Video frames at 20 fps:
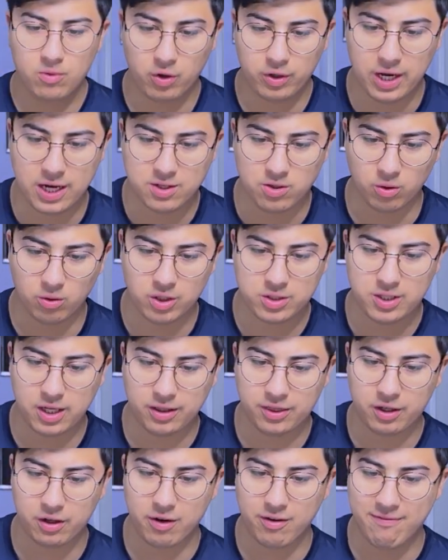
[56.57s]
Okay, so it looks
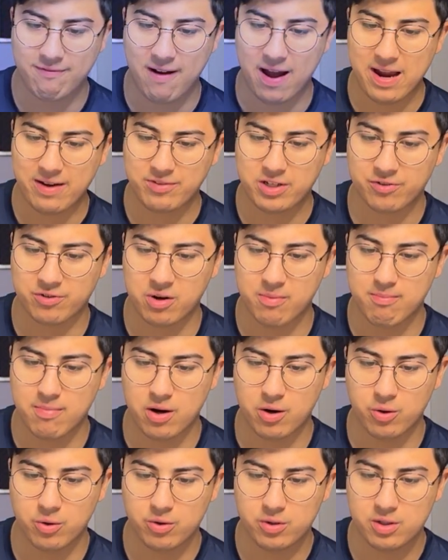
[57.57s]
like there are 5 different
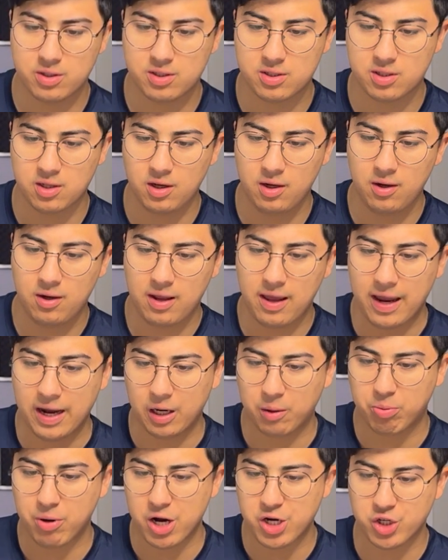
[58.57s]
modes.
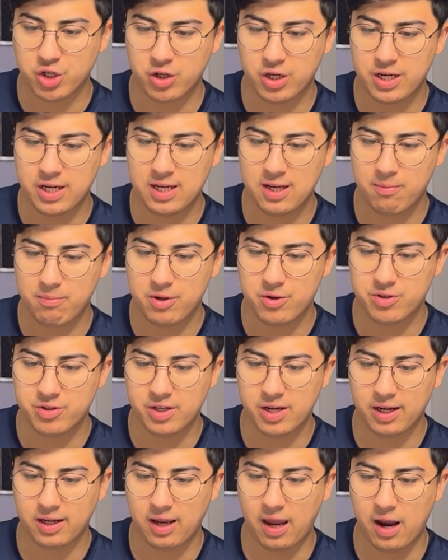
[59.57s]
Air pressure, heat, and
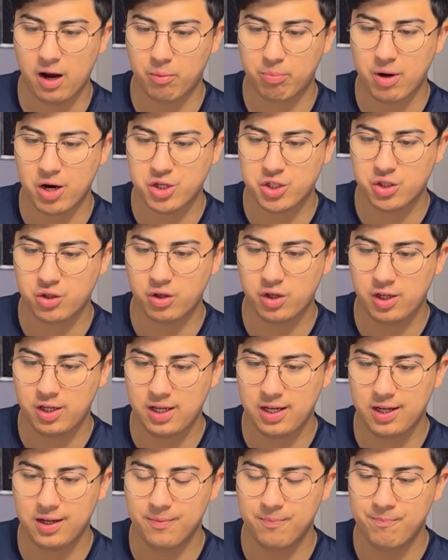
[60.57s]
music. Air pressure,
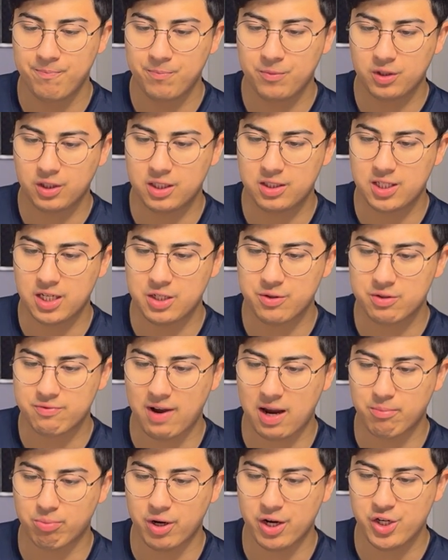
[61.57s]
heat, continuous
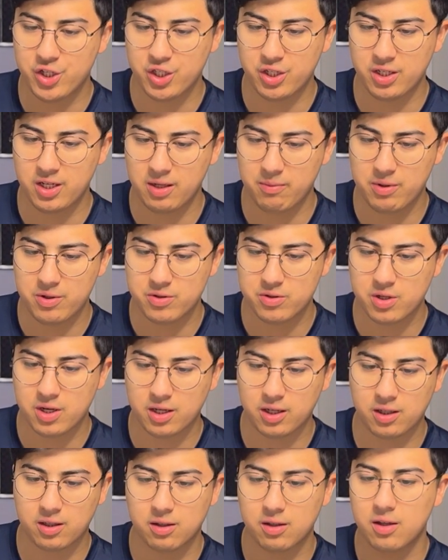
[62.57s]
vibration in
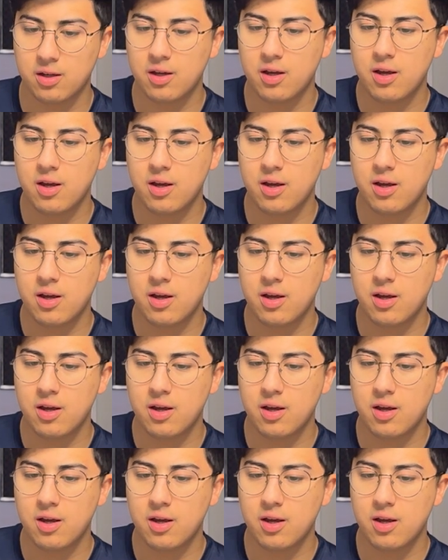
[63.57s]
music.